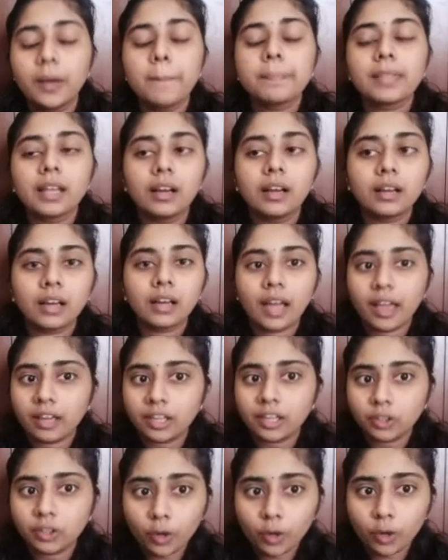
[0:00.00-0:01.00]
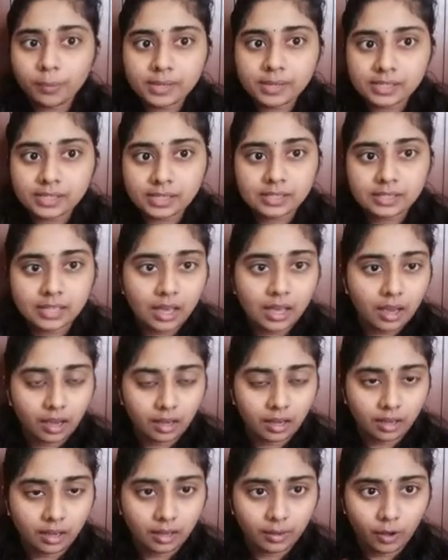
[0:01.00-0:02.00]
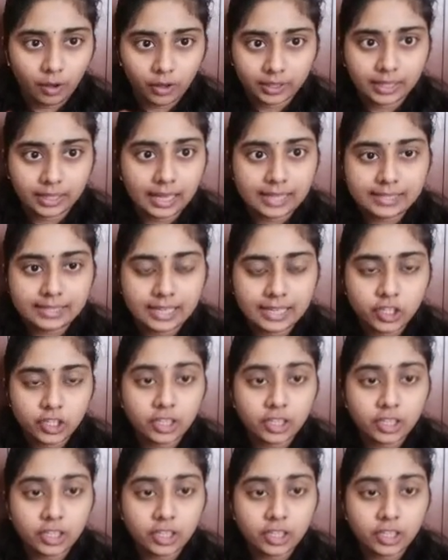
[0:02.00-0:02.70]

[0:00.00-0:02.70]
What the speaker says: And no business organization